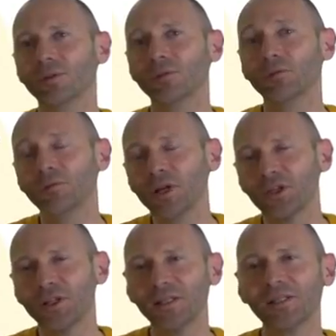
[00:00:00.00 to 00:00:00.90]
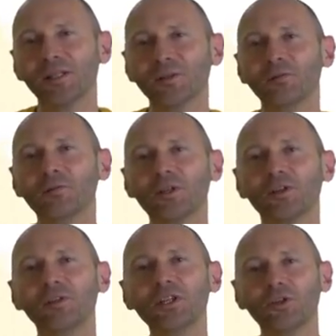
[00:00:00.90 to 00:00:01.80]
fresh, let's say, the
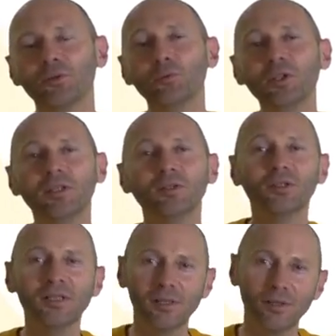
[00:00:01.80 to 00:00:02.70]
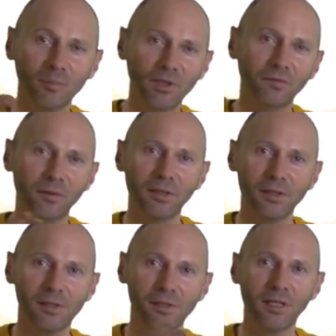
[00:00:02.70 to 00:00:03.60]
fresh fish, you will notice some
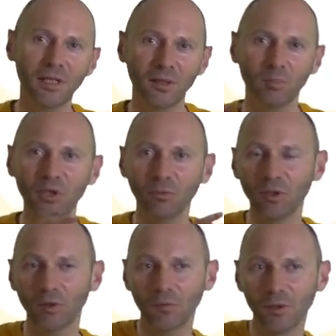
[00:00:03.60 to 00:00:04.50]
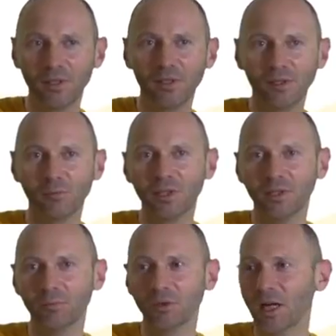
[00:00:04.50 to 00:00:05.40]
differences between the fossils
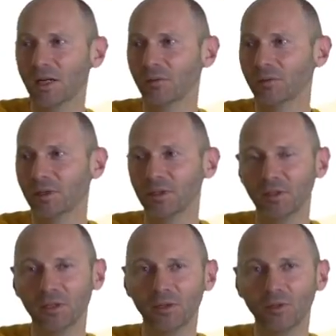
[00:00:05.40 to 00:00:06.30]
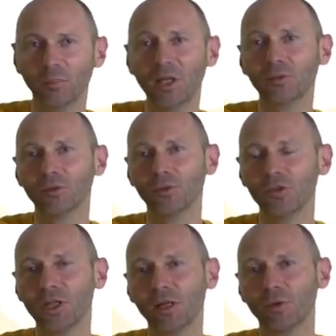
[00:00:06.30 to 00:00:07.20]
we have in the
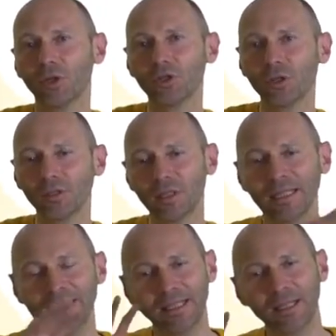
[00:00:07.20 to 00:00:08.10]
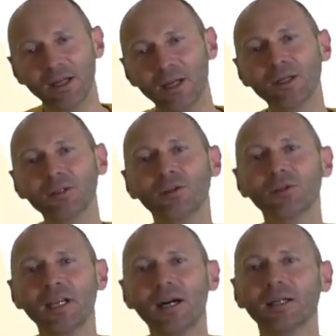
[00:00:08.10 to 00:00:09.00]
paleontological collection and
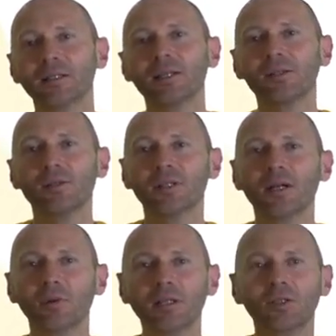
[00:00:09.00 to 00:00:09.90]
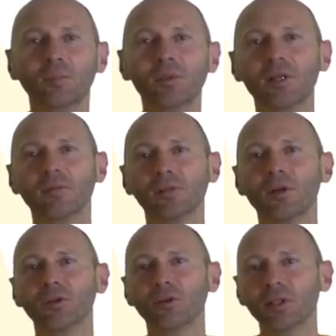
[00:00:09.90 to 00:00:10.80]
the characters directly observed
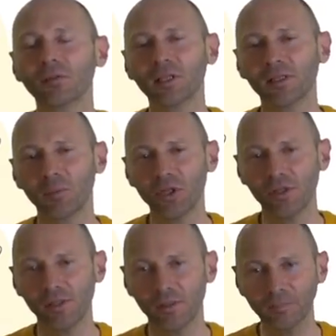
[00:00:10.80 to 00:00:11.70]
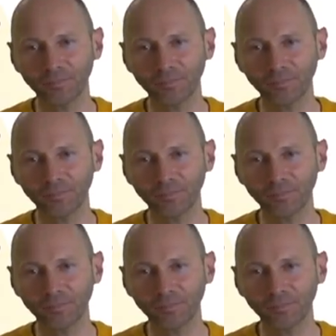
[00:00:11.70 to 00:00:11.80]
on the living species.